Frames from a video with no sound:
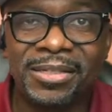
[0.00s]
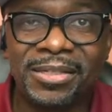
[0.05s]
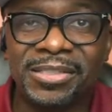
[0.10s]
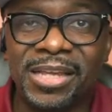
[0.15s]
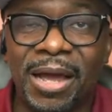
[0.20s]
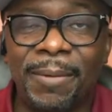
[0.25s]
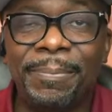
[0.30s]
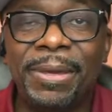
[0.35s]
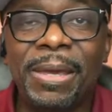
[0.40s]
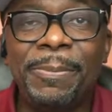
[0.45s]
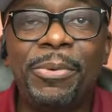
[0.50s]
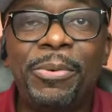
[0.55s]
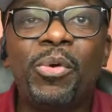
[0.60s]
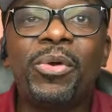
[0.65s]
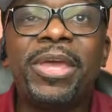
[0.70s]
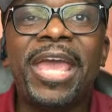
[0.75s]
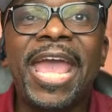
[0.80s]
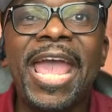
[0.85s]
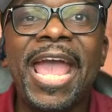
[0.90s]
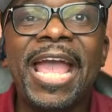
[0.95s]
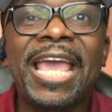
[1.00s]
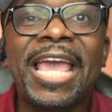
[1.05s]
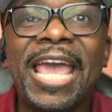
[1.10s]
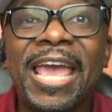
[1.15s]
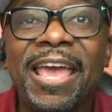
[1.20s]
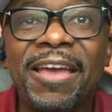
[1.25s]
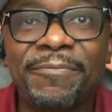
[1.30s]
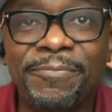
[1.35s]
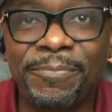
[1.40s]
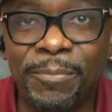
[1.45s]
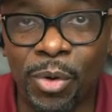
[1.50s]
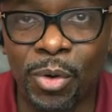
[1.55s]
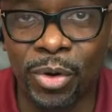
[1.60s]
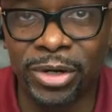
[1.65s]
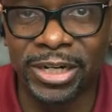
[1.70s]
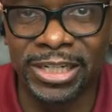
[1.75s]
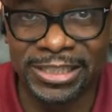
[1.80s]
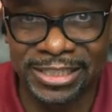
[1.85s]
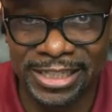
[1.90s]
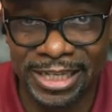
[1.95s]
Some people can give
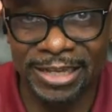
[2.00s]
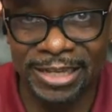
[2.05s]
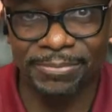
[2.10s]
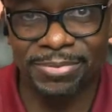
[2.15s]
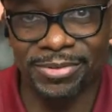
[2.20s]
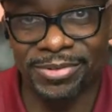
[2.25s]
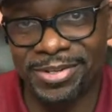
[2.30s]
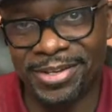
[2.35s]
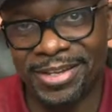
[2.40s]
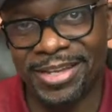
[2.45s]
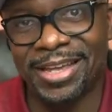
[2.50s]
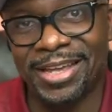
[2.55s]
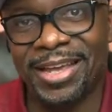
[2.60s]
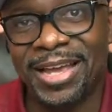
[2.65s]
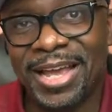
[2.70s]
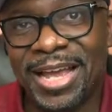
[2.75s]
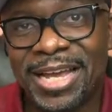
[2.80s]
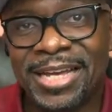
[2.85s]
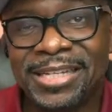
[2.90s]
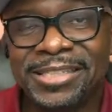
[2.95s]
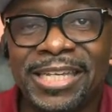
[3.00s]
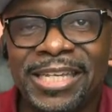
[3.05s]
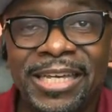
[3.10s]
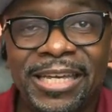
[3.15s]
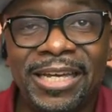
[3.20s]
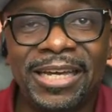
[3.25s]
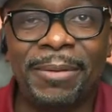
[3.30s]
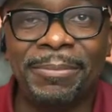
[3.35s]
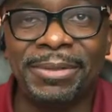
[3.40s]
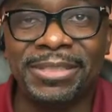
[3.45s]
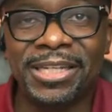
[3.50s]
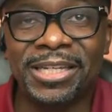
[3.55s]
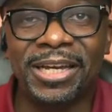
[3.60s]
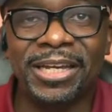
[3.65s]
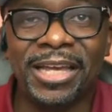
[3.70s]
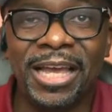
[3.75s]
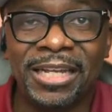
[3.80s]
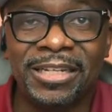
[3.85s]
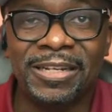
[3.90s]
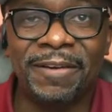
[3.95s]
more than 10%. See, I'm gonna
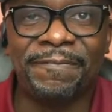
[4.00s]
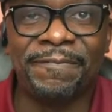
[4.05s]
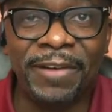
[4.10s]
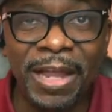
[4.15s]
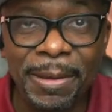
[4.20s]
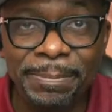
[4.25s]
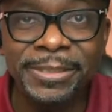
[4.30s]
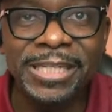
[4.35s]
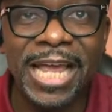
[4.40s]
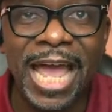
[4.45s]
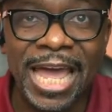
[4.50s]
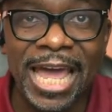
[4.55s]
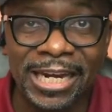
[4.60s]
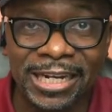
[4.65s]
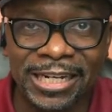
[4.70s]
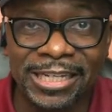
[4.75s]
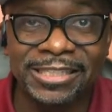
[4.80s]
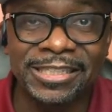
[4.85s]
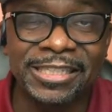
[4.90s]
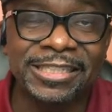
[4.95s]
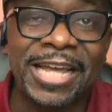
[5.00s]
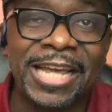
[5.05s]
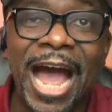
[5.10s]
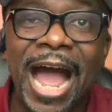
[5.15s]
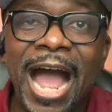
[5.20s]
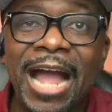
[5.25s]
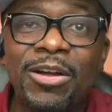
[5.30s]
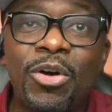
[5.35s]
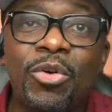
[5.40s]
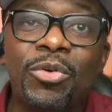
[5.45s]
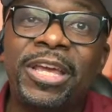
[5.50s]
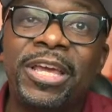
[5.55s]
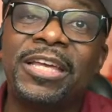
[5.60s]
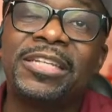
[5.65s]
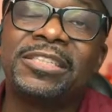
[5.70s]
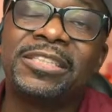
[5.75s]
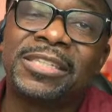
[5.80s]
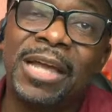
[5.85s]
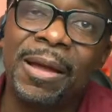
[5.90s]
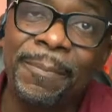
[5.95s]
tell you the flip side of this is God gonna
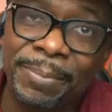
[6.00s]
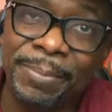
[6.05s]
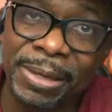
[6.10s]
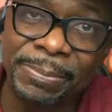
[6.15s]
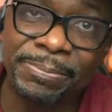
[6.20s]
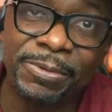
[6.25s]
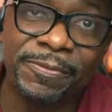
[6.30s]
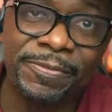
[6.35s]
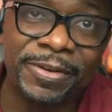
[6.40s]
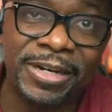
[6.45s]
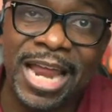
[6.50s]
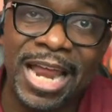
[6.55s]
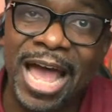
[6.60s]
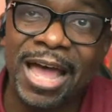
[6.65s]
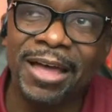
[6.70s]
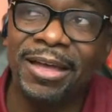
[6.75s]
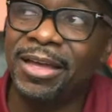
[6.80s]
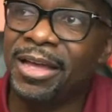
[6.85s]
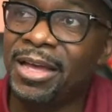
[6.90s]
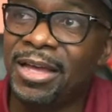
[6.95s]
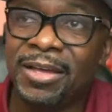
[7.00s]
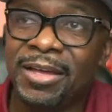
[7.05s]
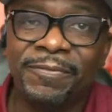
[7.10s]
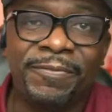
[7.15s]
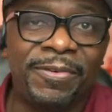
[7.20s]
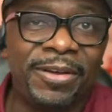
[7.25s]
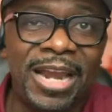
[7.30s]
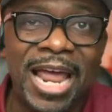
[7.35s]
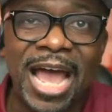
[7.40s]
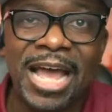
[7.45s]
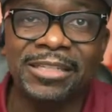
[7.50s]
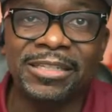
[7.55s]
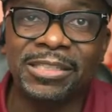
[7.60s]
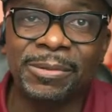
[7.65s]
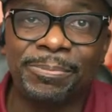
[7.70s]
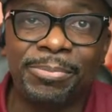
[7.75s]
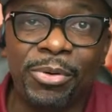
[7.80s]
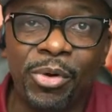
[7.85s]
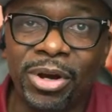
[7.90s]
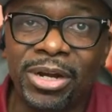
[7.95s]
get some people for not for not
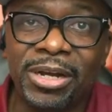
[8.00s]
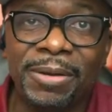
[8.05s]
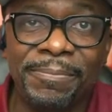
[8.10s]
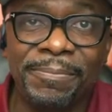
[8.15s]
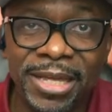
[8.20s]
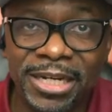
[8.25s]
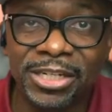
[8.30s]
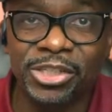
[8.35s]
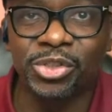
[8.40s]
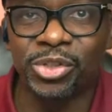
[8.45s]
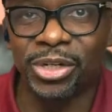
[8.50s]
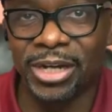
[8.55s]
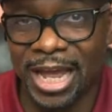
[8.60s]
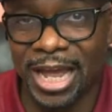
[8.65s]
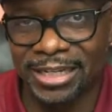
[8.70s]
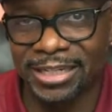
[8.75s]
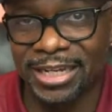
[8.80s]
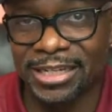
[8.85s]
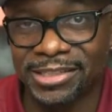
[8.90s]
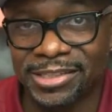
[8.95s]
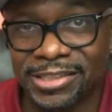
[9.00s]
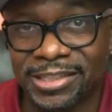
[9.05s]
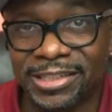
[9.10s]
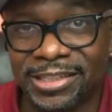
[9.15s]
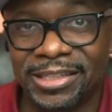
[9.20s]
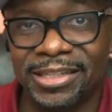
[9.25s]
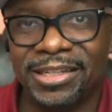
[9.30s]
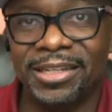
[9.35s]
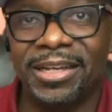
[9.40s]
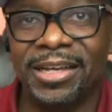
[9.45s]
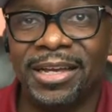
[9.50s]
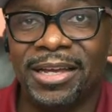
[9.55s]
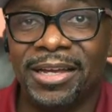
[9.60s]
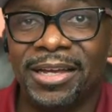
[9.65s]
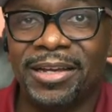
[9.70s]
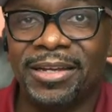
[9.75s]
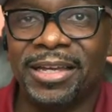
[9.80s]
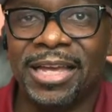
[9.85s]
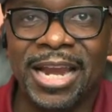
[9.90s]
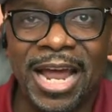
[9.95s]
supporting the ministry like they should.
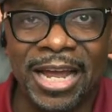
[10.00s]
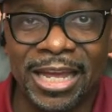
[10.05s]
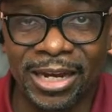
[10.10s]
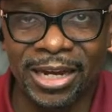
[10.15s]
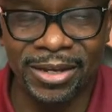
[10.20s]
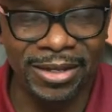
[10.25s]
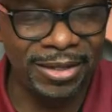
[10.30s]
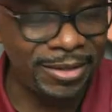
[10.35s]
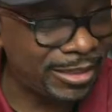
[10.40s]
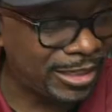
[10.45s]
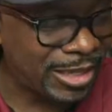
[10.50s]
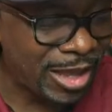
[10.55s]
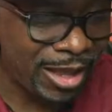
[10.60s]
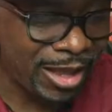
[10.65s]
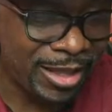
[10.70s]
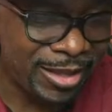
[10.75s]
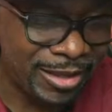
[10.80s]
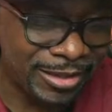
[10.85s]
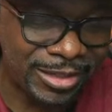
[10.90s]
Can I get a, y'all?